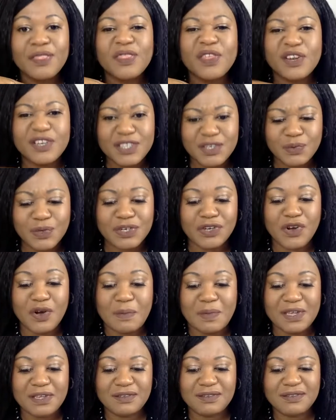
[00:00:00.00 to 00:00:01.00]
31
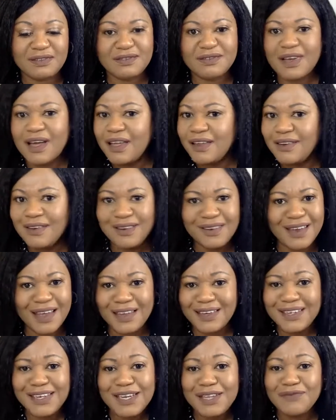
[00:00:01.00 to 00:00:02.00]
comics. I, I
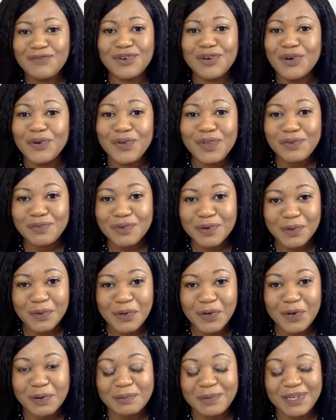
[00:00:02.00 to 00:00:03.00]
didn't even know he
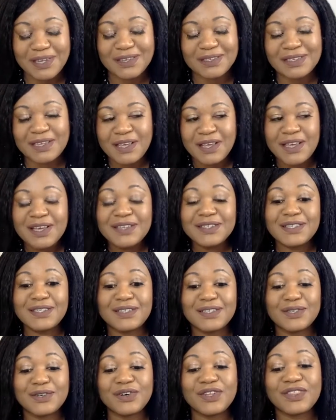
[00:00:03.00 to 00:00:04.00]
wrote comics. So
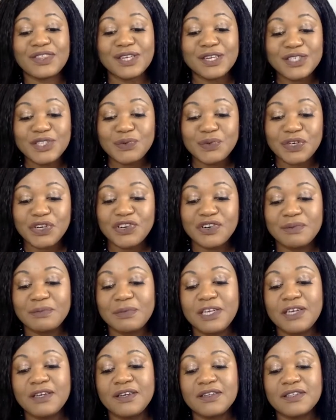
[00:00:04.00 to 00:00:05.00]
he's got 31
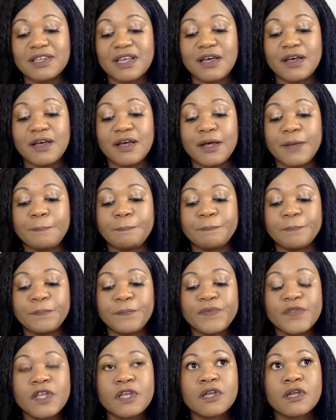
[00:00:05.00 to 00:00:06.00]
comics. Um,
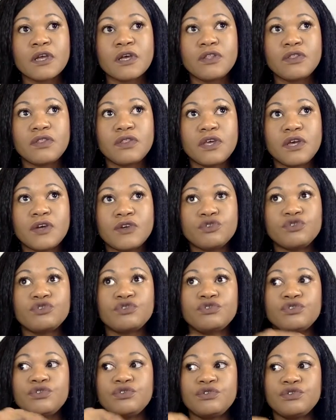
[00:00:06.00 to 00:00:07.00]

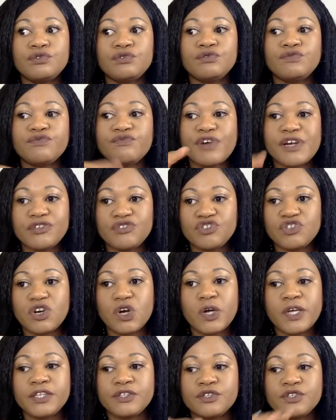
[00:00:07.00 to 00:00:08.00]
there's two
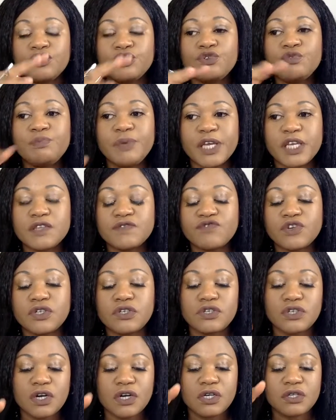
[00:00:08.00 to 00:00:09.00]
franchise. The two biggest
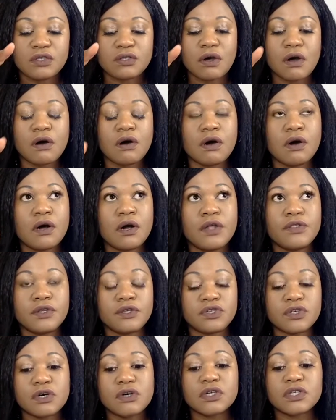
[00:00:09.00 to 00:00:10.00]
franchise are the
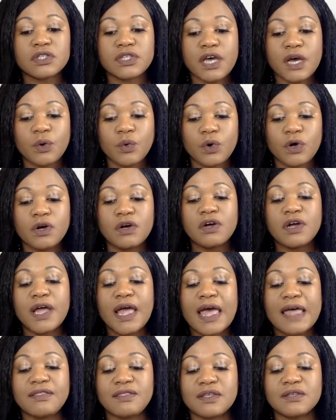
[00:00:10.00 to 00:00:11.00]
Dark Tower
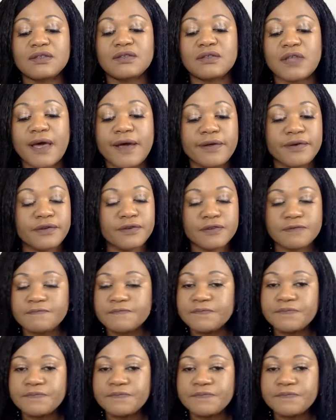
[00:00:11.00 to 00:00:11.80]
and the Stand